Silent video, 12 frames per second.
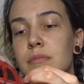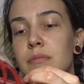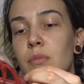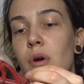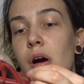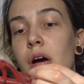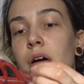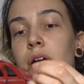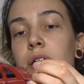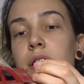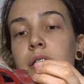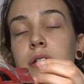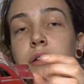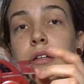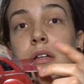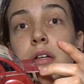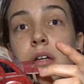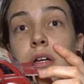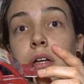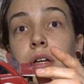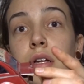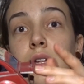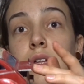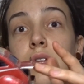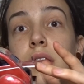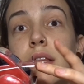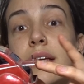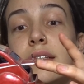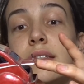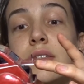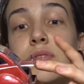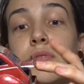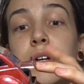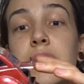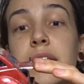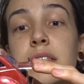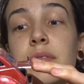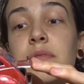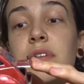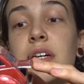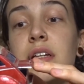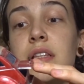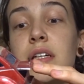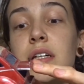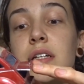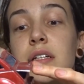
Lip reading: work, this is really something that